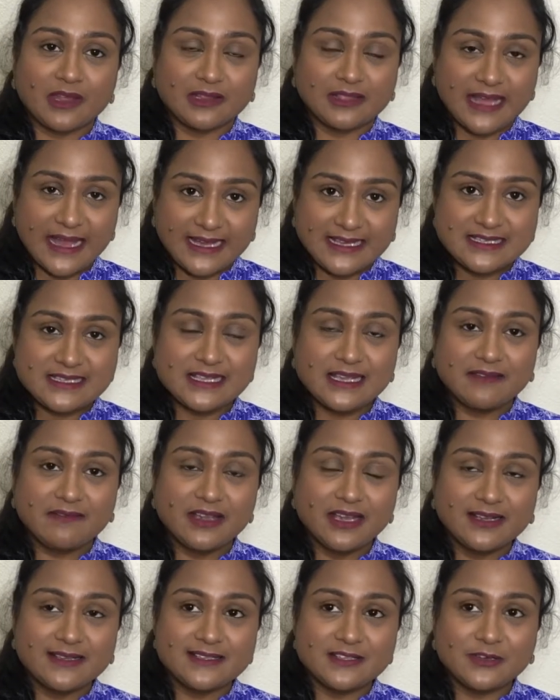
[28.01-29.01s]

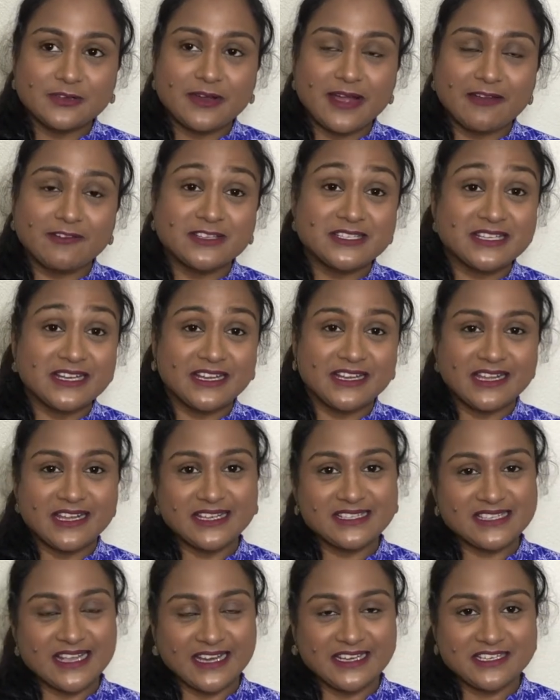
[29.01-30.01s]
Thanksgiving. So I was really
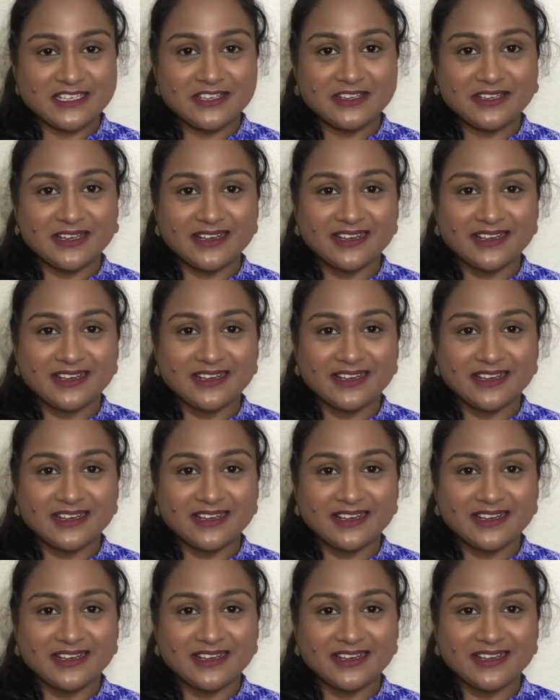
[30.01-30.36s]
excited